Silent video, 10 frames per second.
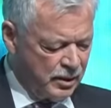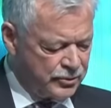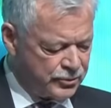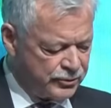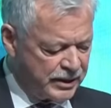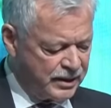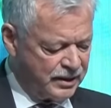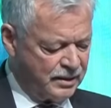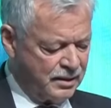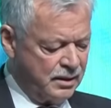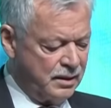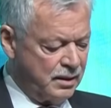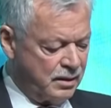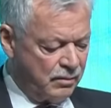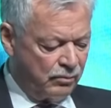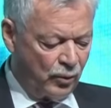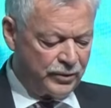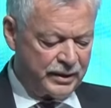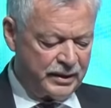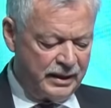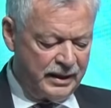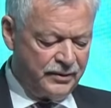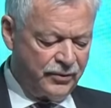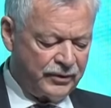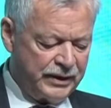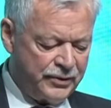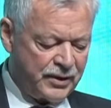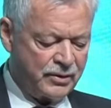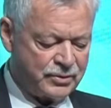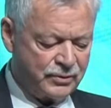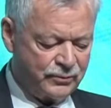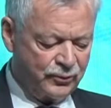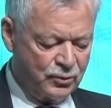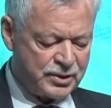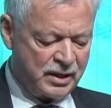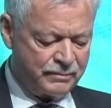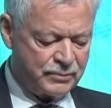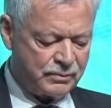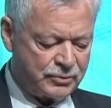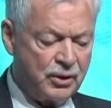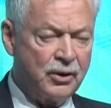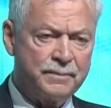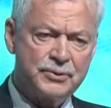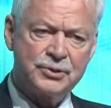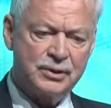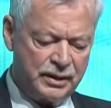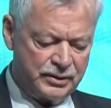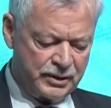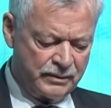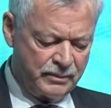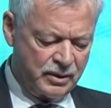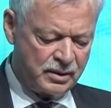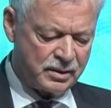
Today, more than 83,000 full-time jobs in Denmark